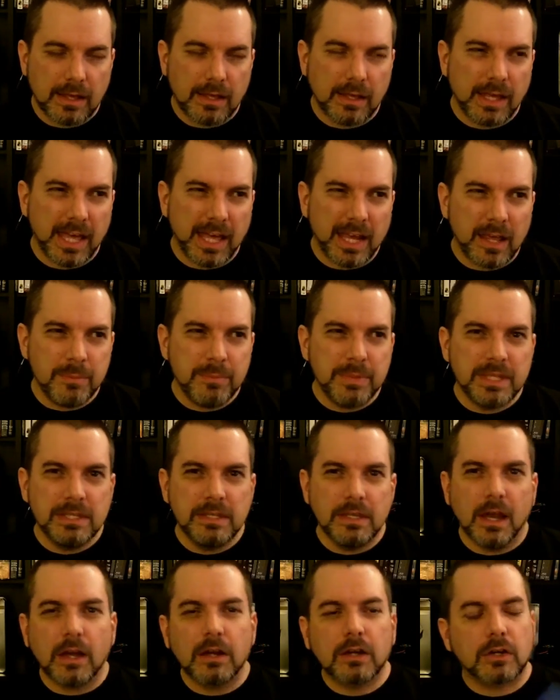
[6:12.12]
I been
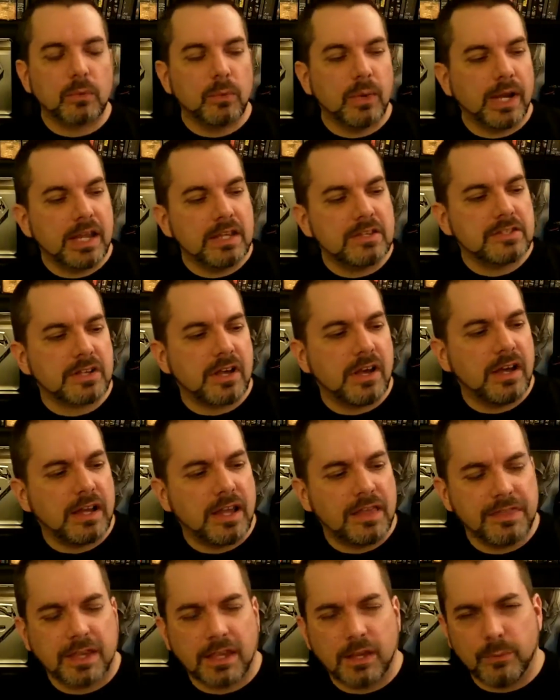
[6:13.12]
younger when I saw it,
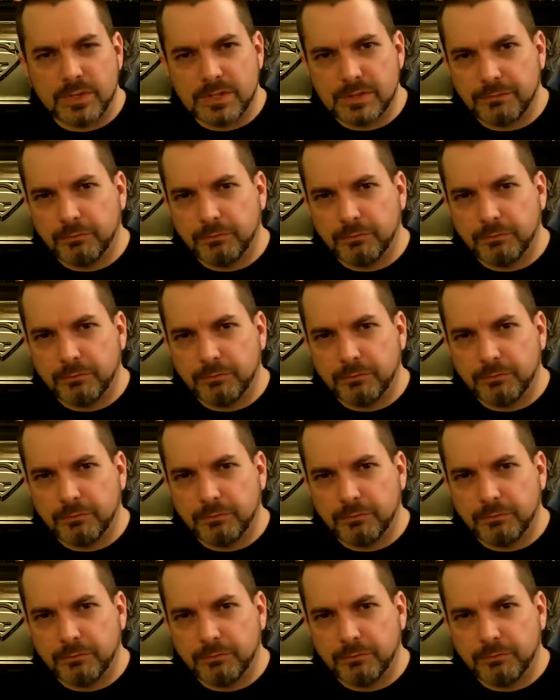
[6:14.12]
I think I was